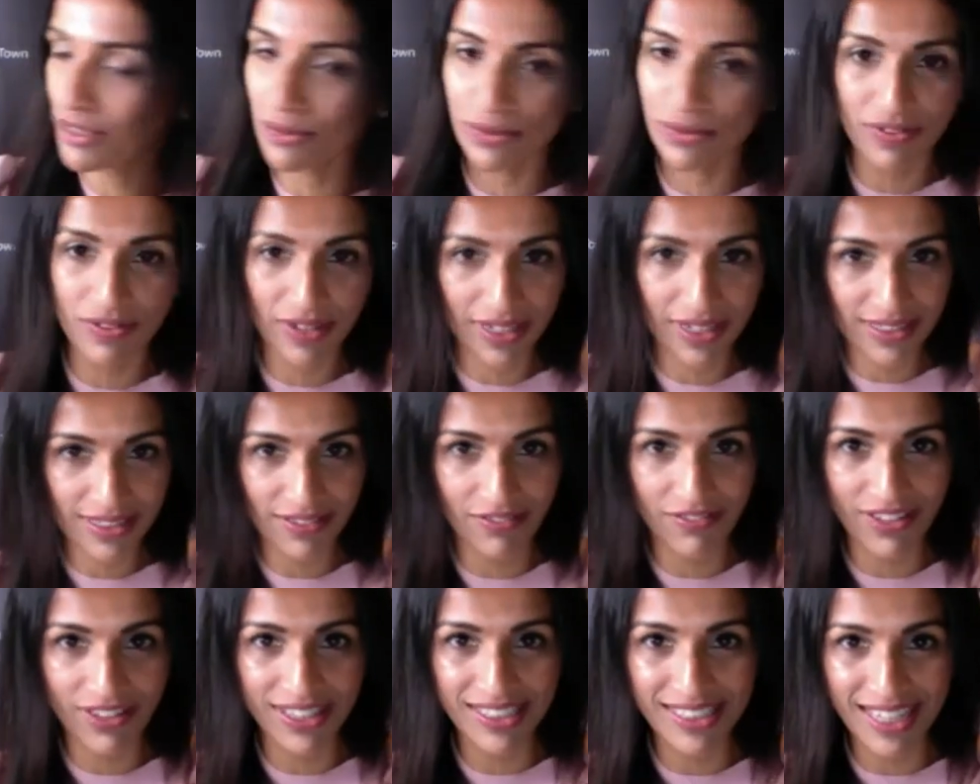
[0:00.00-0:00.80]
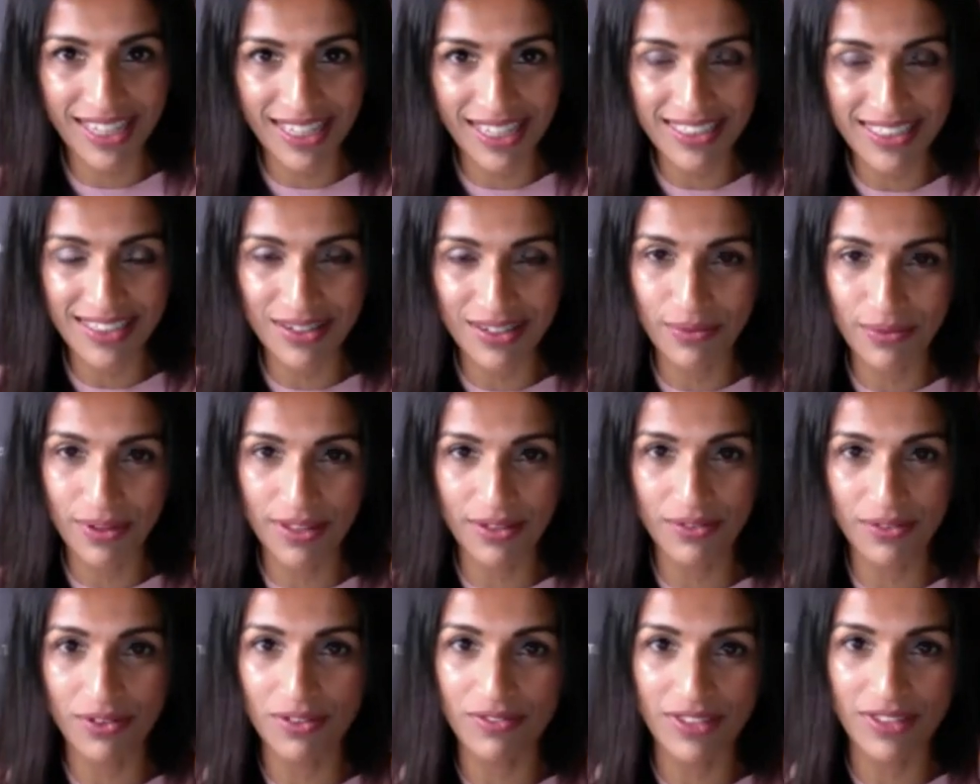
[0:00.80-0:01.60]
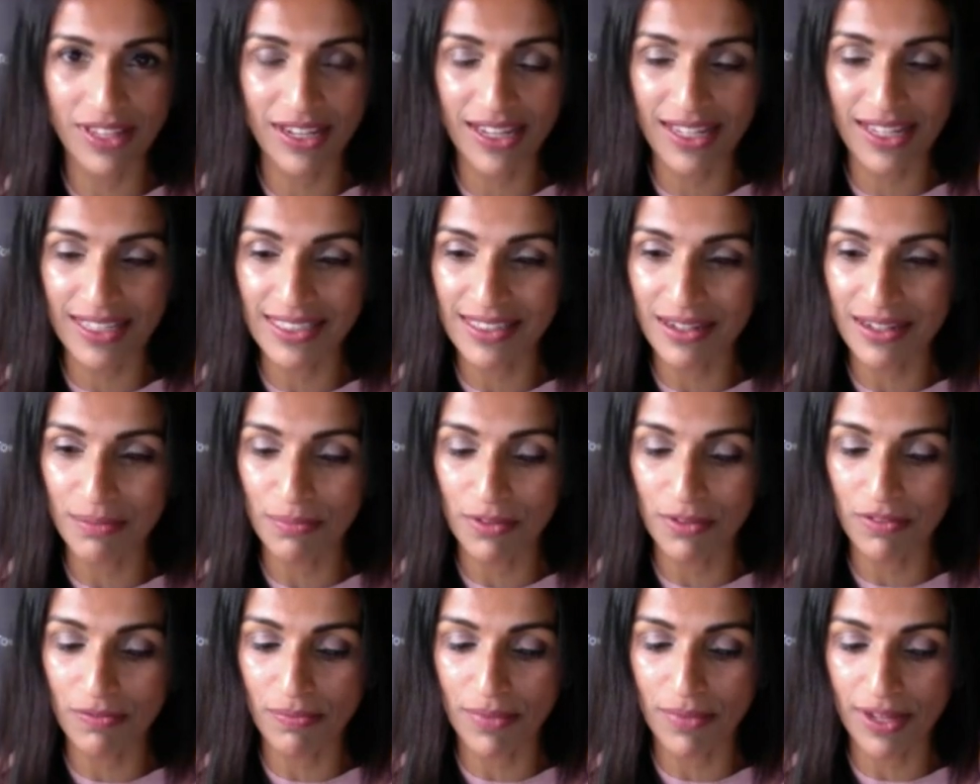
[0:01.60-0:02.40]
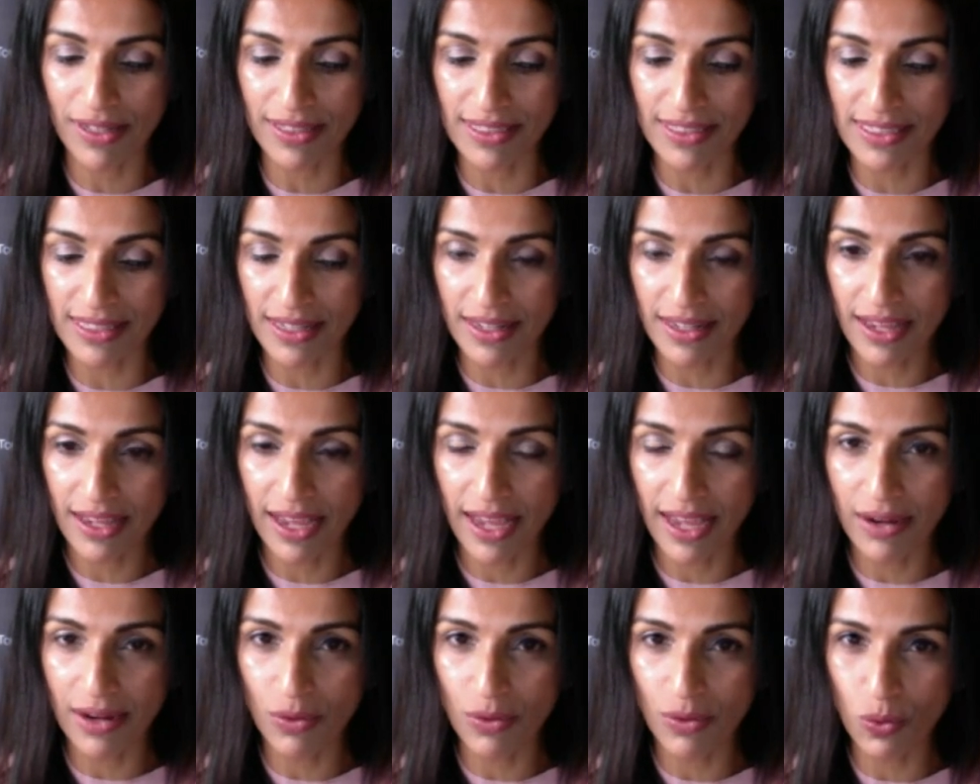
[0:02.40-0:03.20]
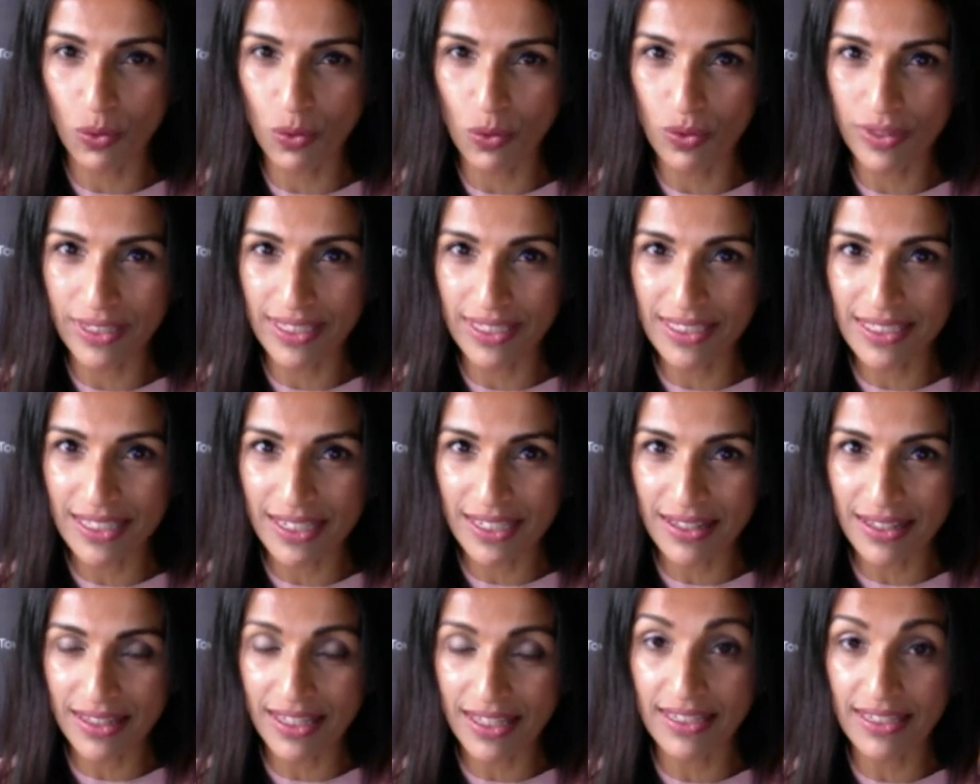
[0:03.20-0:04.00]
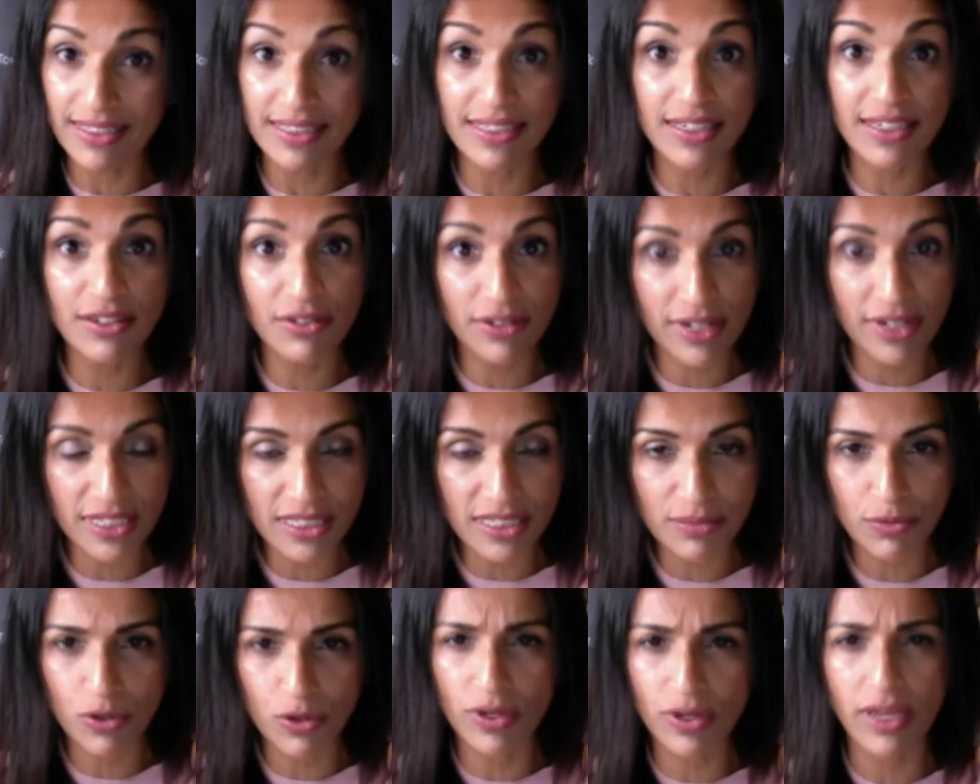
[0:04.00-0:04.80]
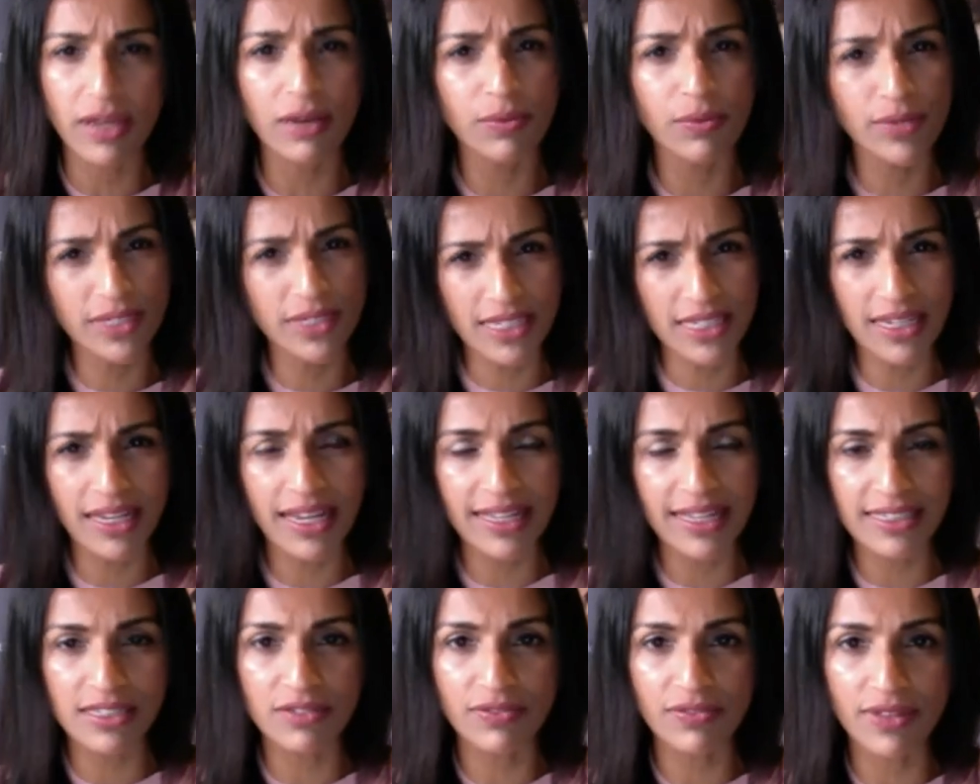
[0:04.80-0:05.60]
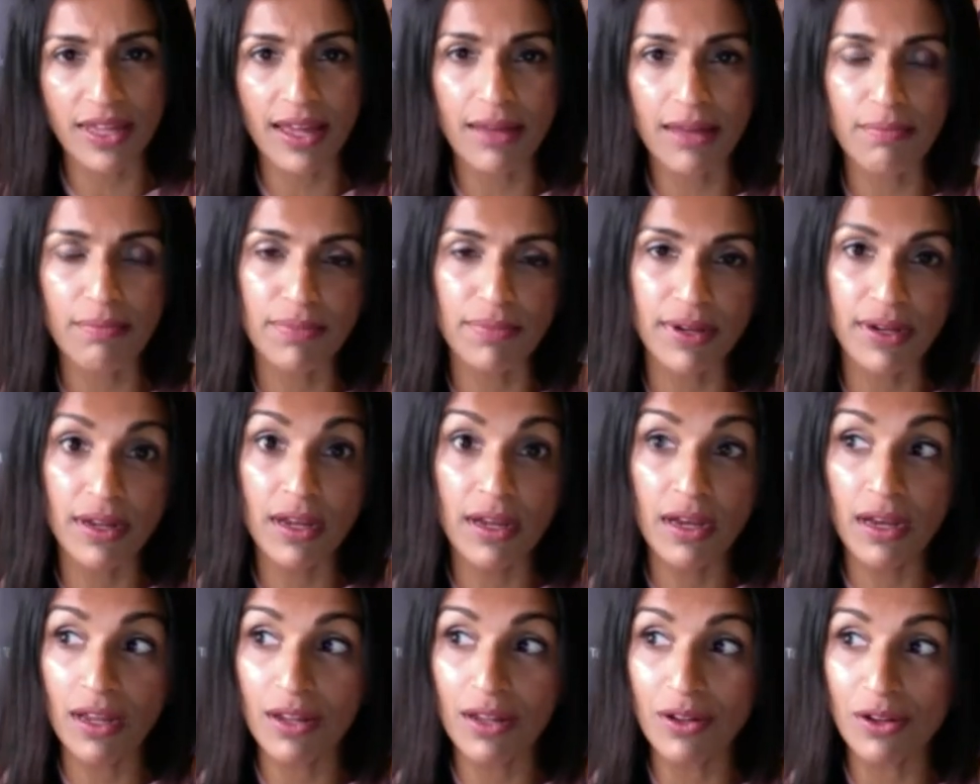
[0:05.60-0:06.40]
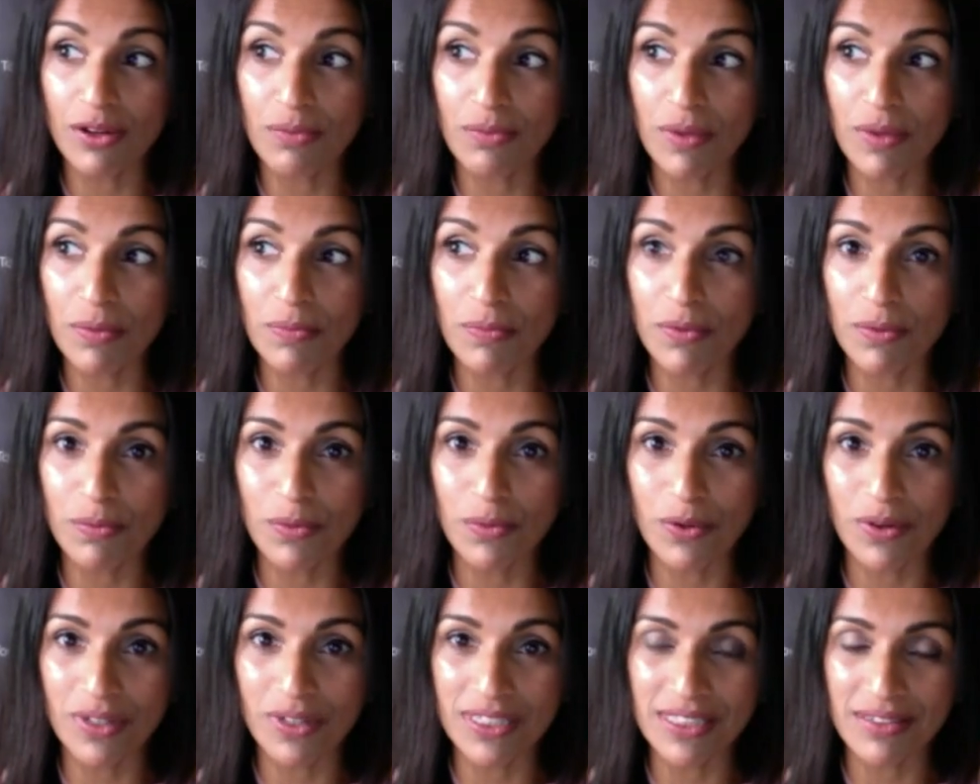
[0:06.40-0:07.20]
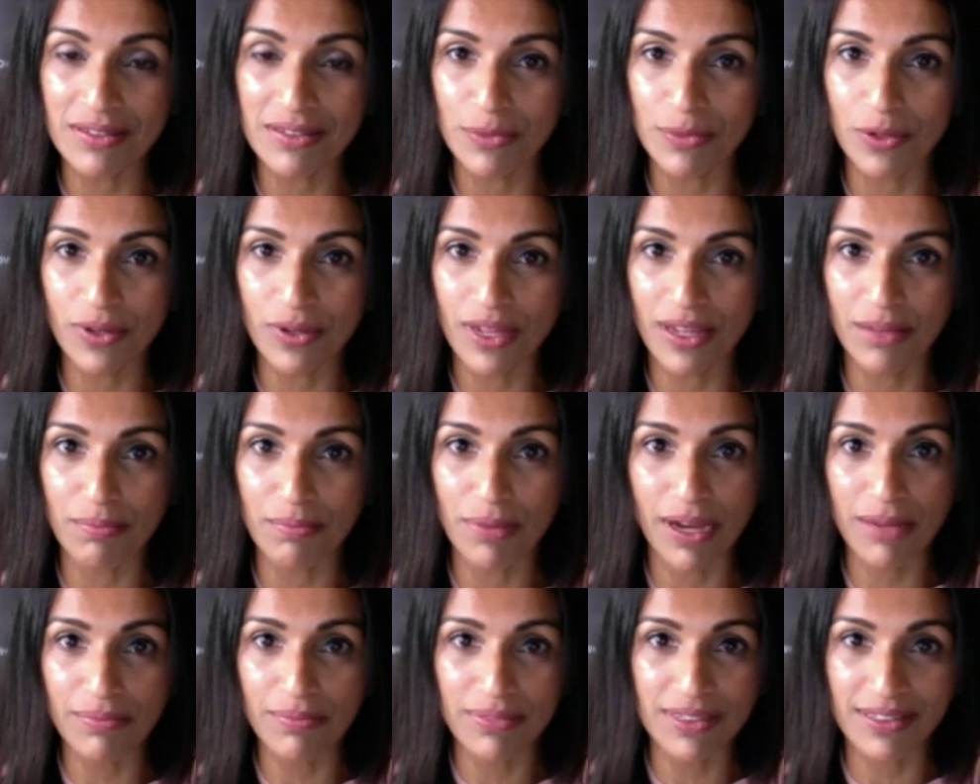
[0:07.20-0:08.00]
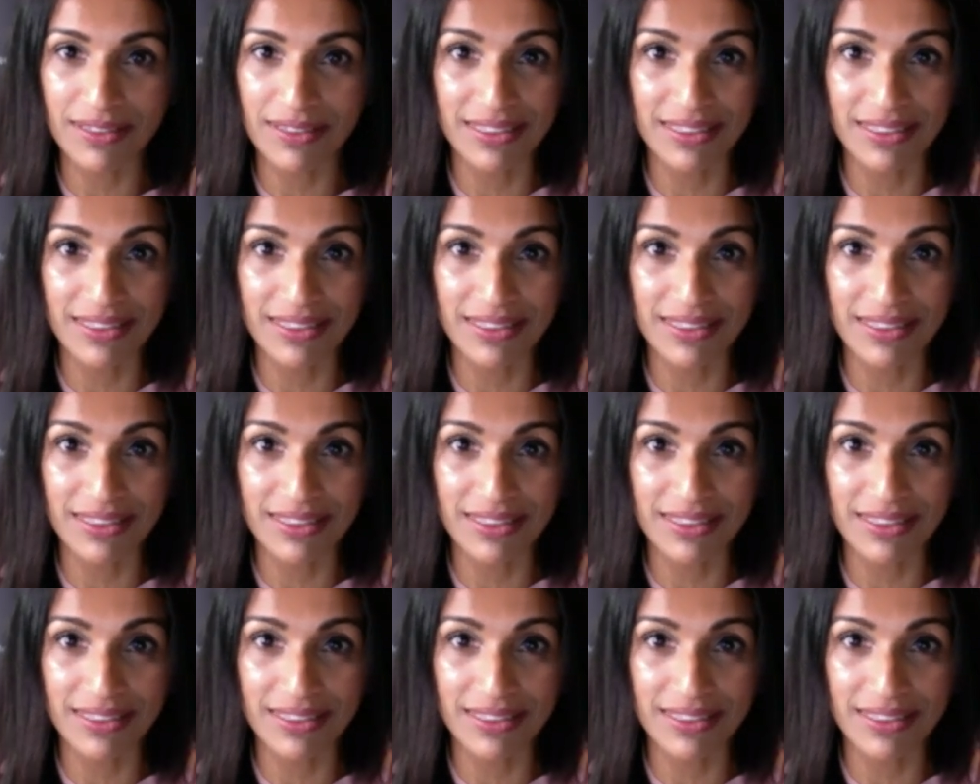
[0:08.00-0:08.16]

We've had some fantastic weather over the last couple of months, and all these little things, cigarette smoking, we see less of that, but a lot of people more smoking pipes,